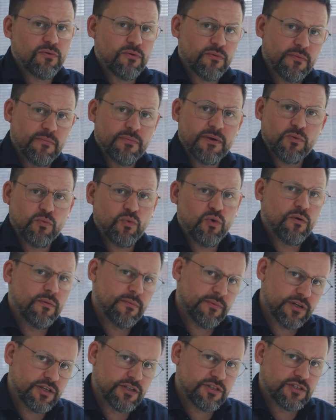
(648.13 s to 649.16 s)
Or I'm a bit
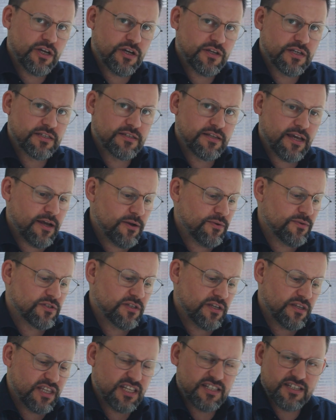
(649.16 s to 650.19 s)
warm, I'm going to turn it down.
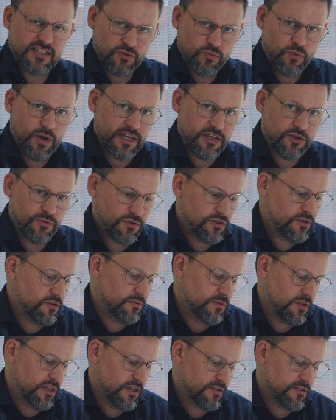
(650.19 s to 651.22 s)
So this is where you would
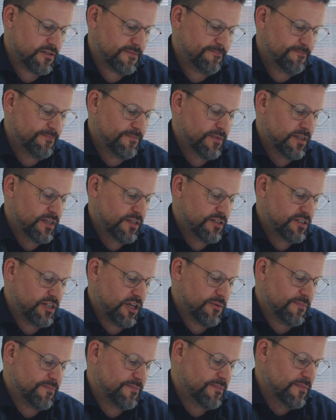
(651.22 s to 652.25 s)
do this.
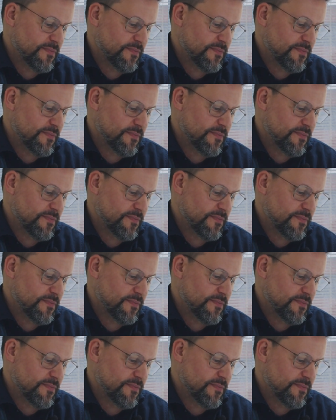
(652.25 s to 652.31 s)
So